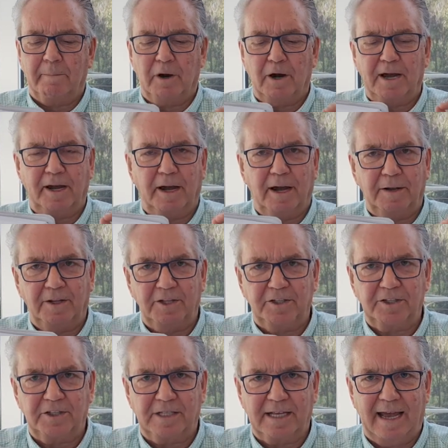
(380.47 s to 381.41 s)
And
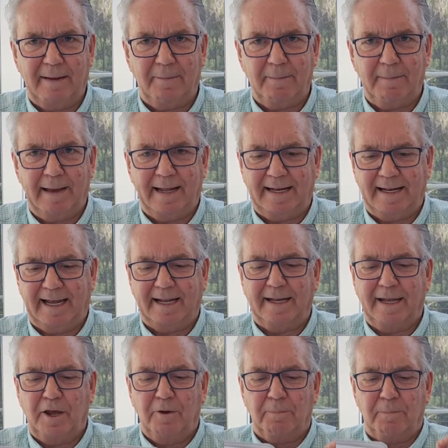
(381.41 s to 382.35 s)
this is our
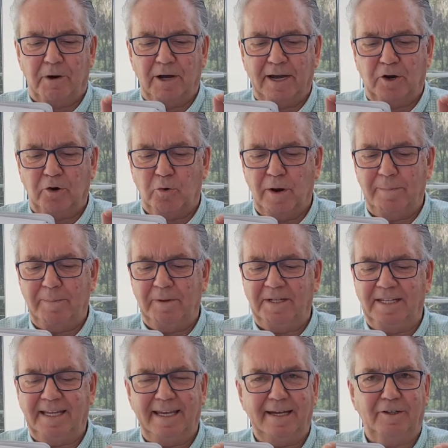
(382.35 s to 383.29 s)
mandate: by
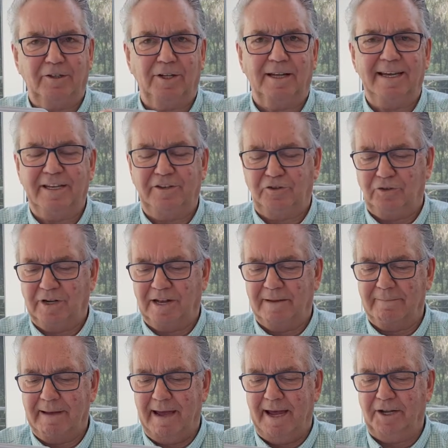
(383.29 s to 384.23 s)
equipping the ecclesia in
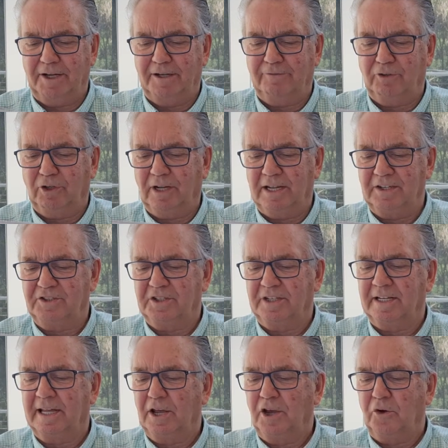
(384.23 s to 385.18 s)
the mountain of
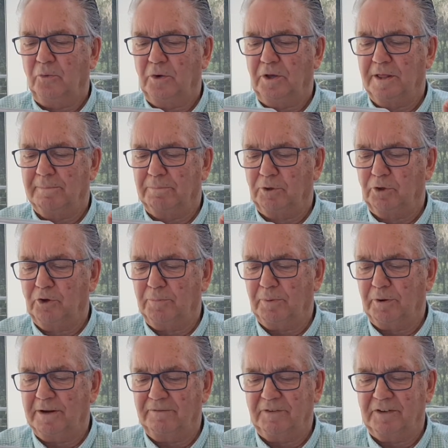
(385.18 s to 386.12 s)
religion with a
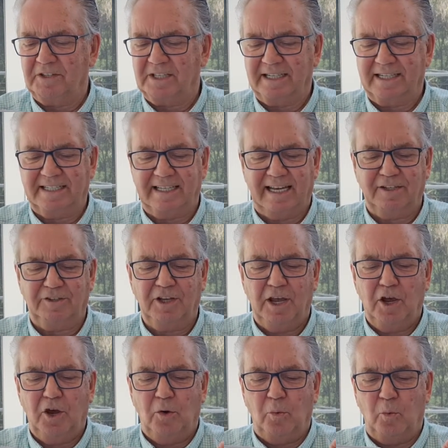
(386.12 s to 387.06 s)
blueprint for success,
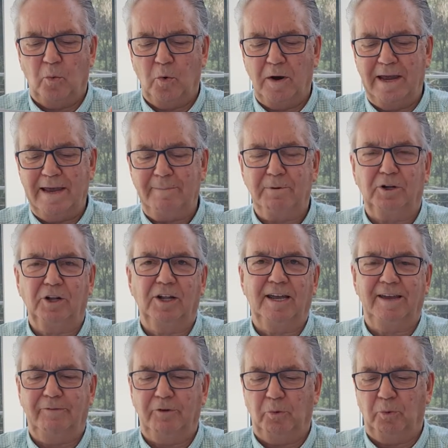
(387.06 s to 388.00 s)
we
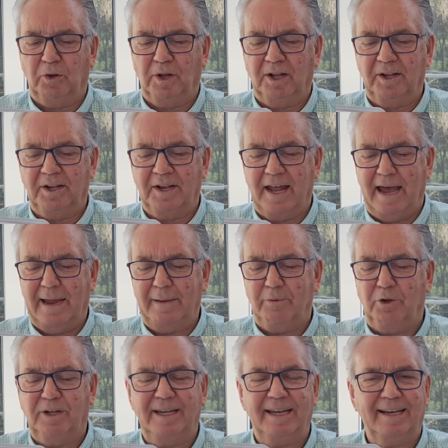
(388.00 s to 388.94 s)
believe it will
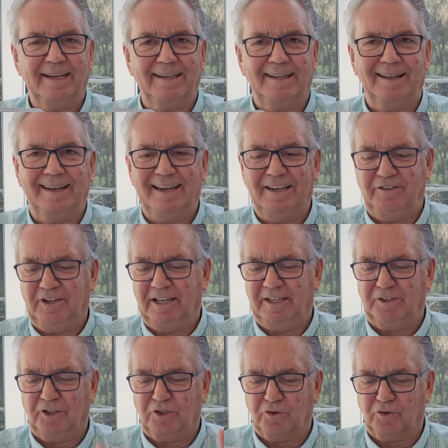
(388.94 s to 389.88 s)
enable the
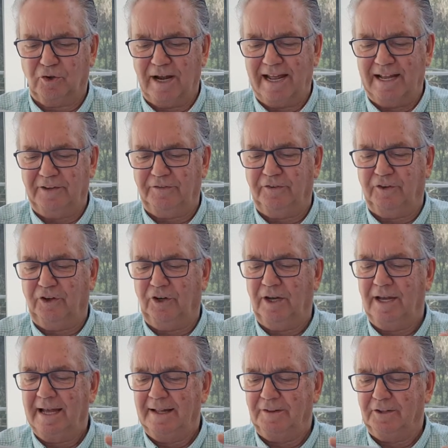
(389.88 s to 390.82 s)
ecclesia to
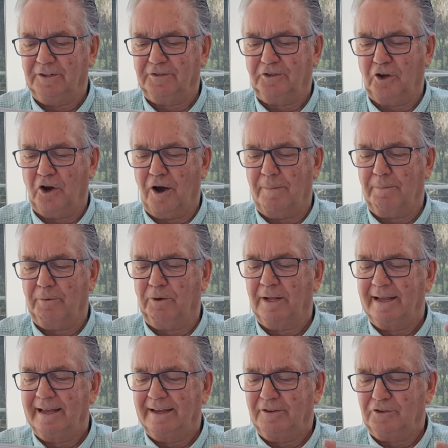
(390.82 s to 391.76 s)
transfer,
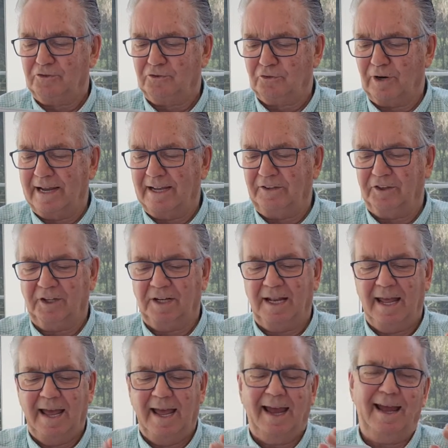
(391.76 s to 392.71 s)
disciple,
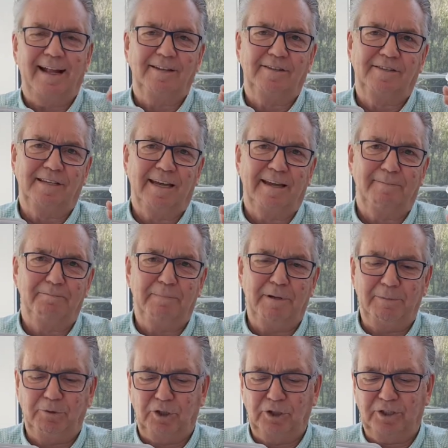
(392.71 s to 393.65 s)
strengthen, and send
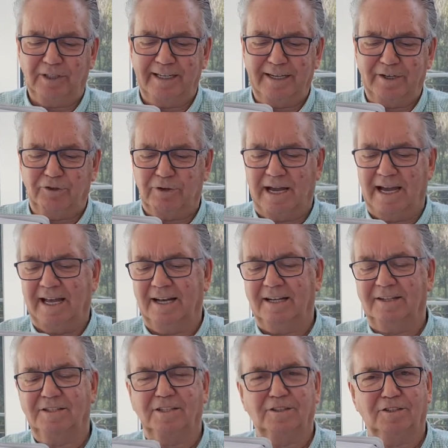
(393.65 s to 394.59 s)
biblically
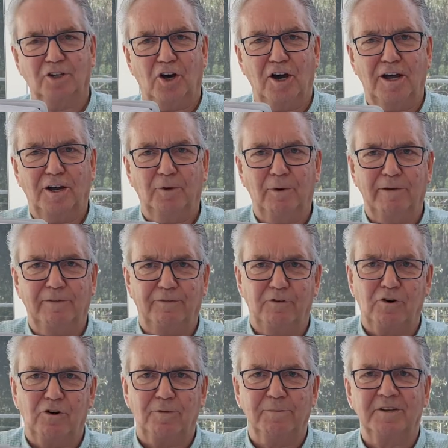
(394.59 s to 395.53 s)
grounded societal
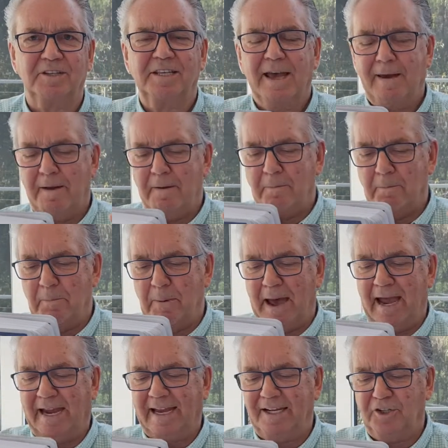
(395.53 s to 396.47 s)
reformers
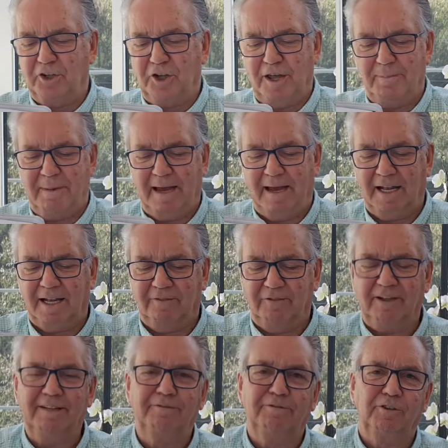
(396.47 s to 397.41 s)
back into their mountain
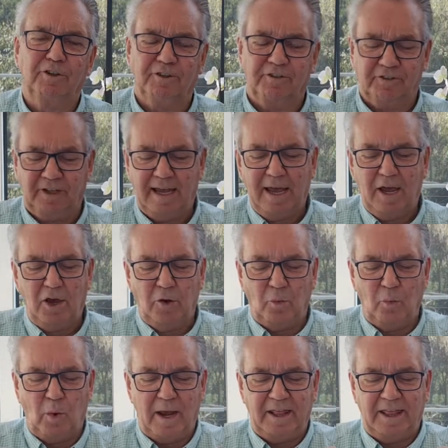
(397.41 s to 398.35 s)
of influence,
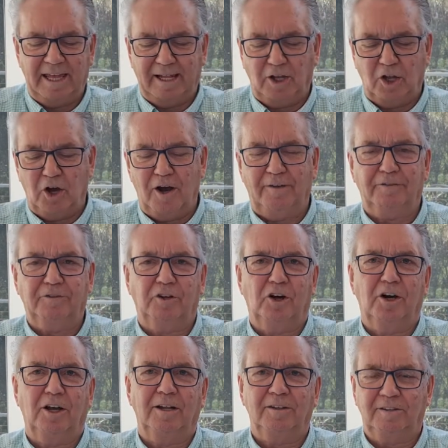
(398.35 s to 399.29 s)
where their
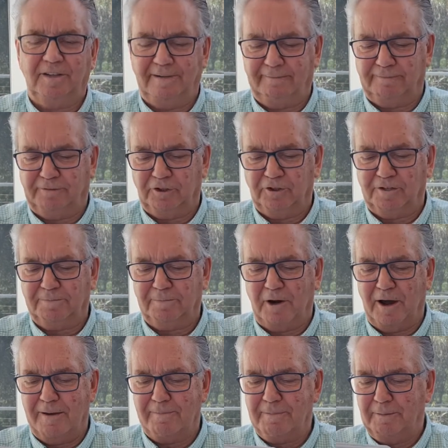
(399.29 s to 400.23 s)
lifestyle is influenced
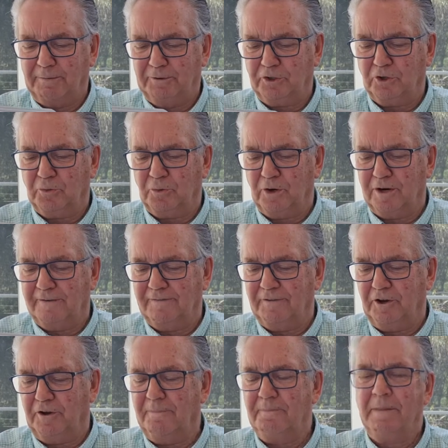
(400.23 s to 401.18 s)
by a biblical
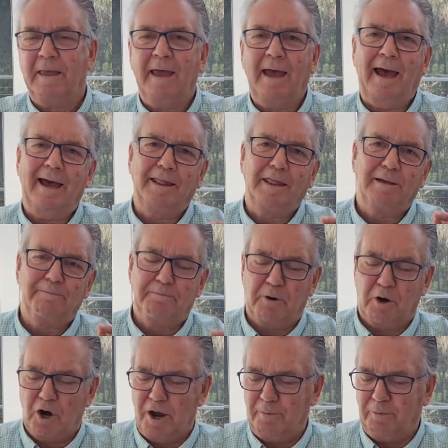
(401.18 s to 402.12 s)
worldview, and the
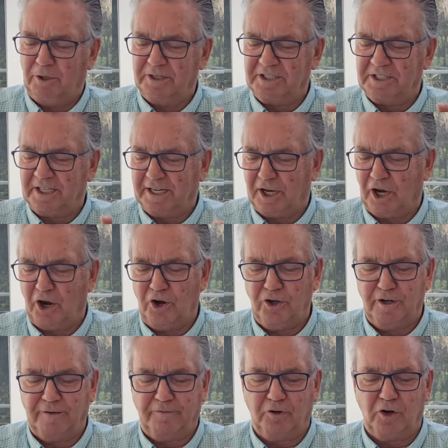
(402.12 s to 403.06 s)
Bible is the
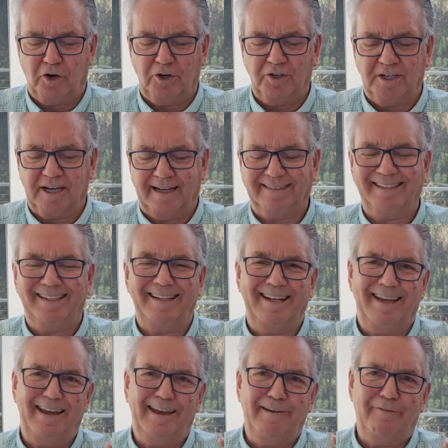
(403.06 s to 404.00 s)
code of conduct in
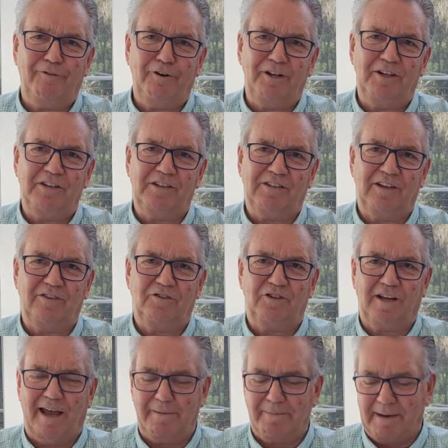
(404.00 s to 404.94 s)
every
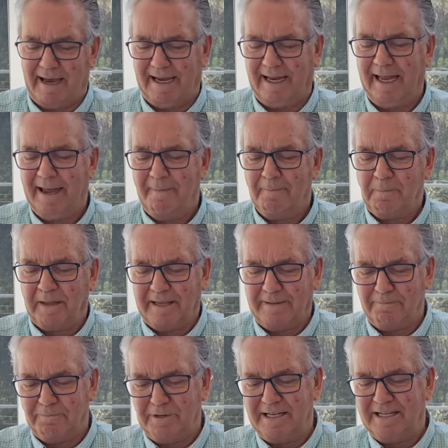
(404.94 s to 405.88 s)
decision they make
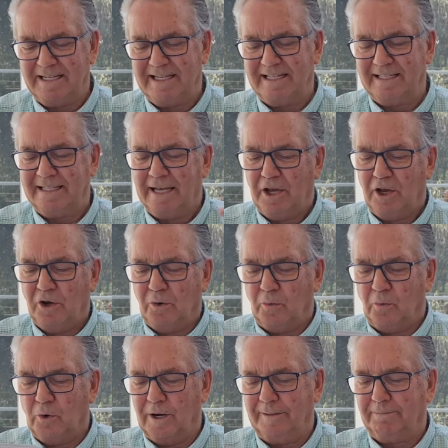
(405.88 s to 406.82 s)
in business,
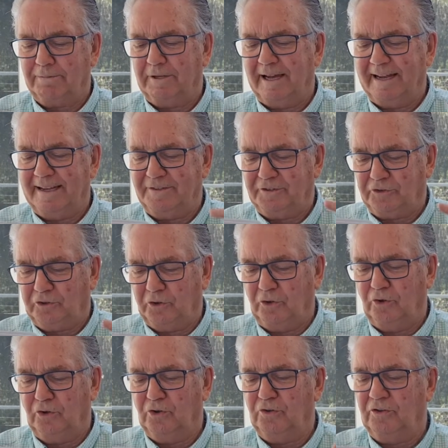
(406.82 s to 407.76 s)
workplace,
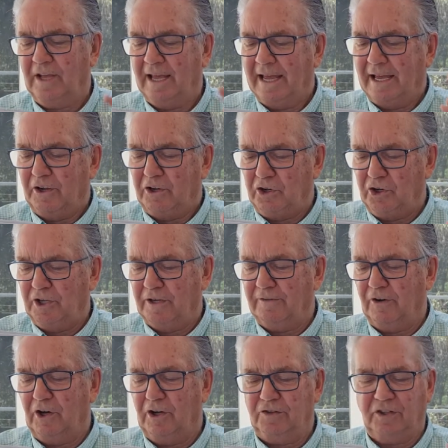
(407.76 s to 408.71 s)
schools,
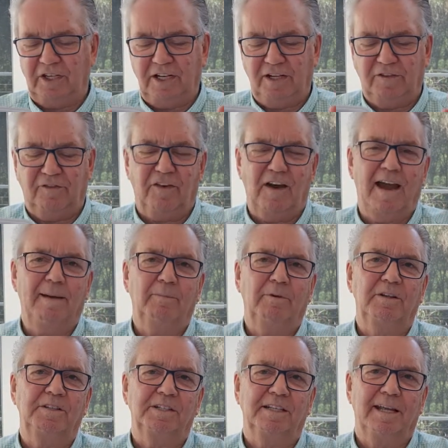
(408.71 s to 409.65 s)
universities,
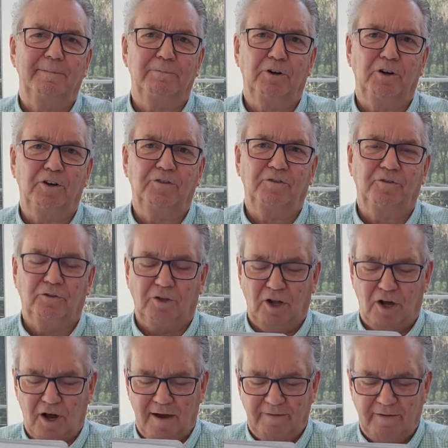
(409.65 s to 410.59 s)
families, and their personal
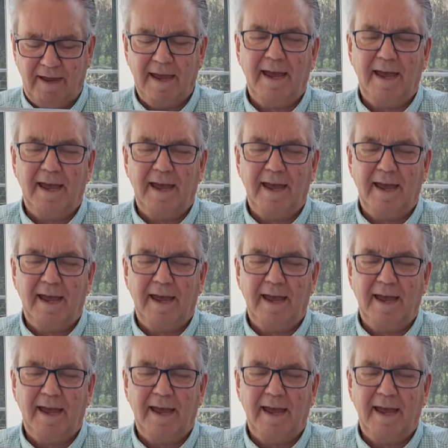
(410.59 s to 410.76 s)
life.